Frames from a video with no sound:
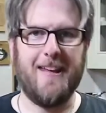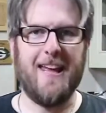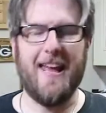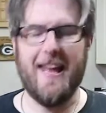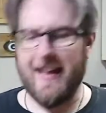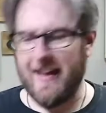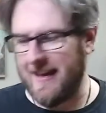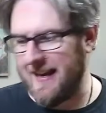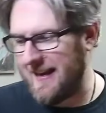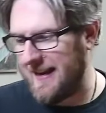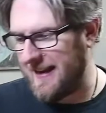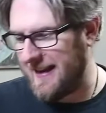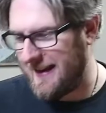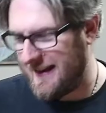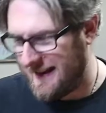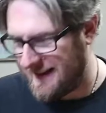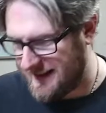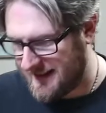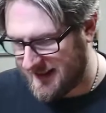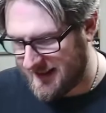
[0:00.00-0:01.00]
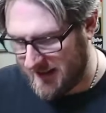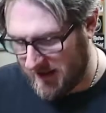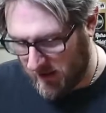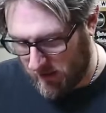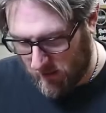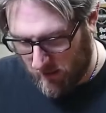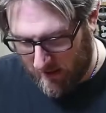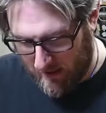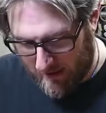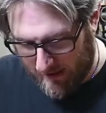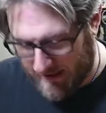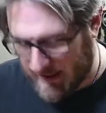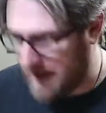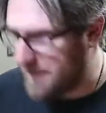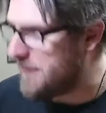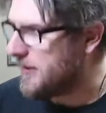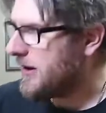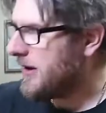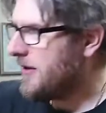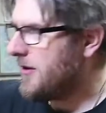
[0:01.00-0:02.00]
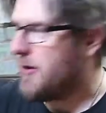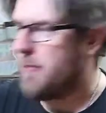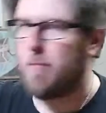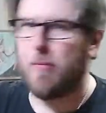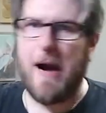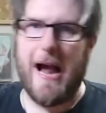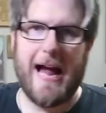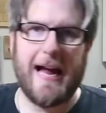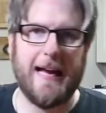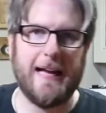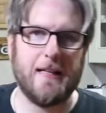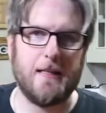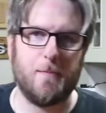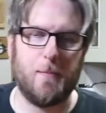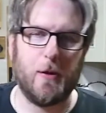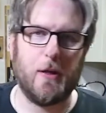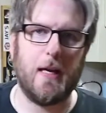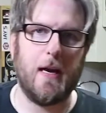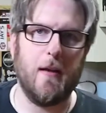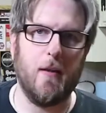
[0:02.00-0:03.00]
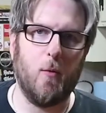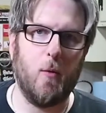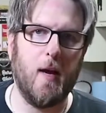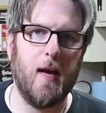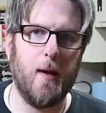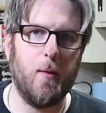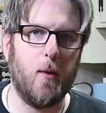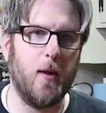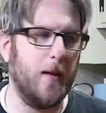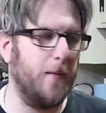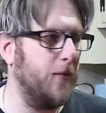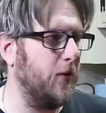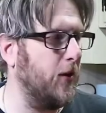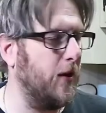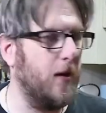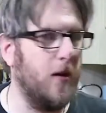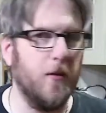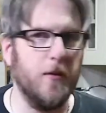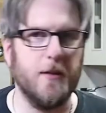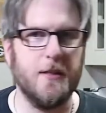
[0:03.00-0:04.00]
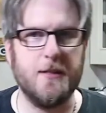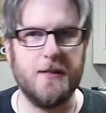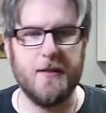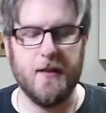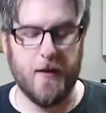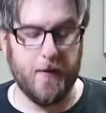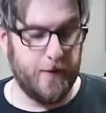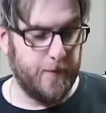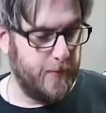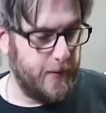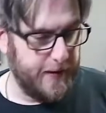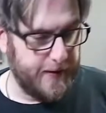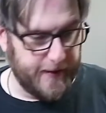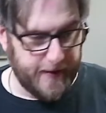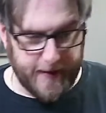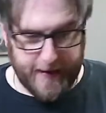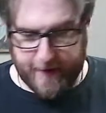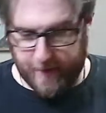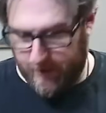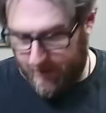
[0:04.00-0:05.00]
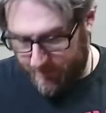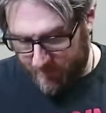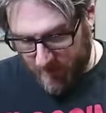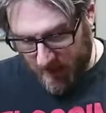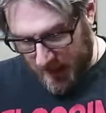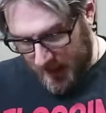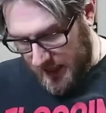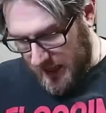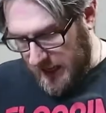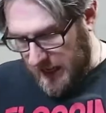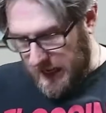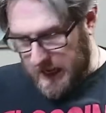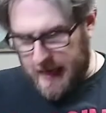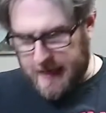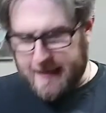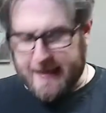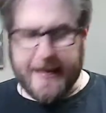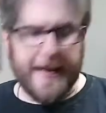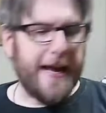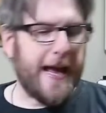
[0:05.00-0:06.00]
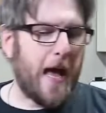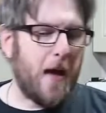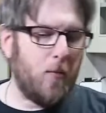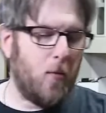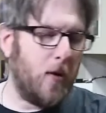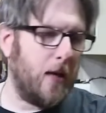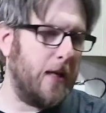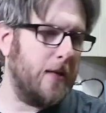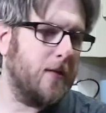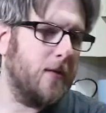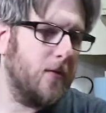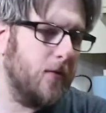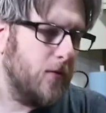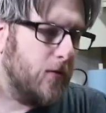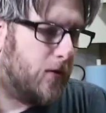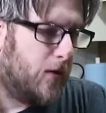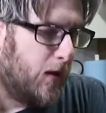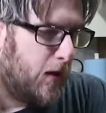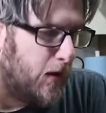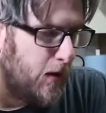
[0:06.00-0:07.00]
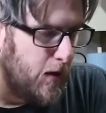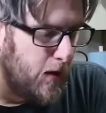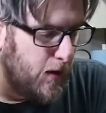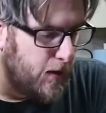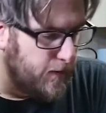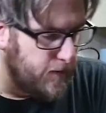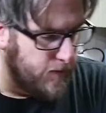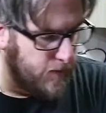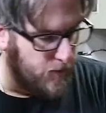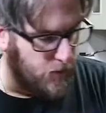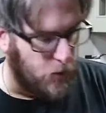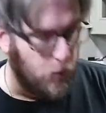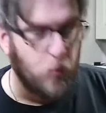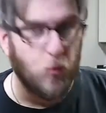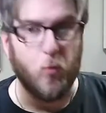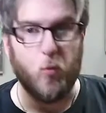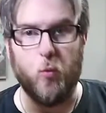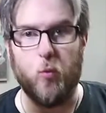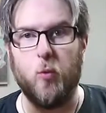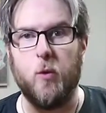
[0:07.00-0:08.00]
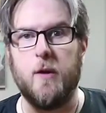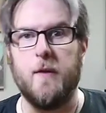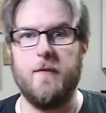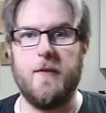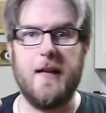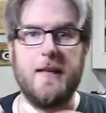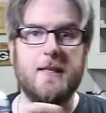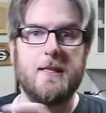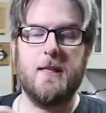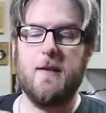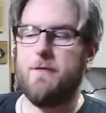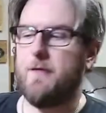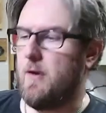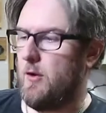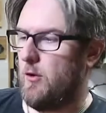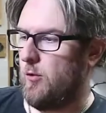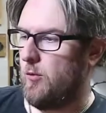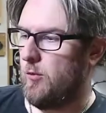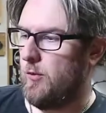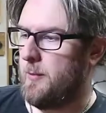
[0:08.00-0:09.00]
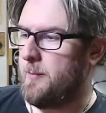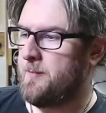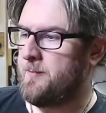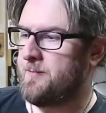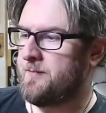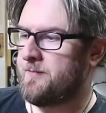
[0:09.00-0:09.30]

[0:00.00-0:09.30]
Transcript: Hey, it still works. I built a little bracket to put it out of the way while I'm doing all this stuff, but anyway. Today I wanted to... Whoa, that's the phone.